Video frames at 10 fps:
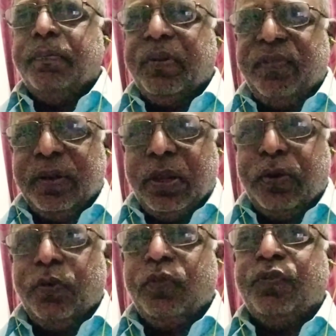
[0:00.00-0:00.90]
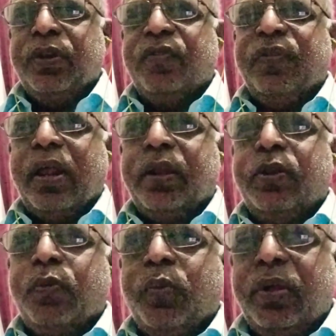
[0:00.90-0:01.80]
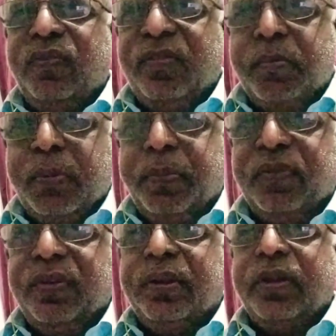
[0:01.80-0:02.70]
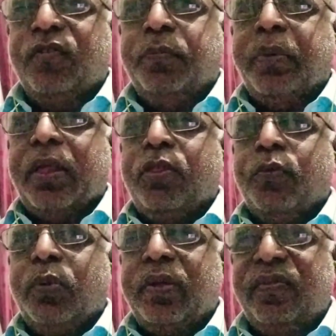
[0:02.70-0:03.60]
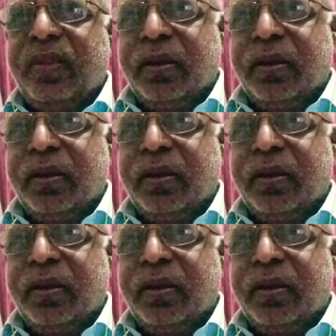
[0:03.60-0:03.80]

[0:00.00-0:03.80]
Present continuous tense in active voice, simple present tense passive voice,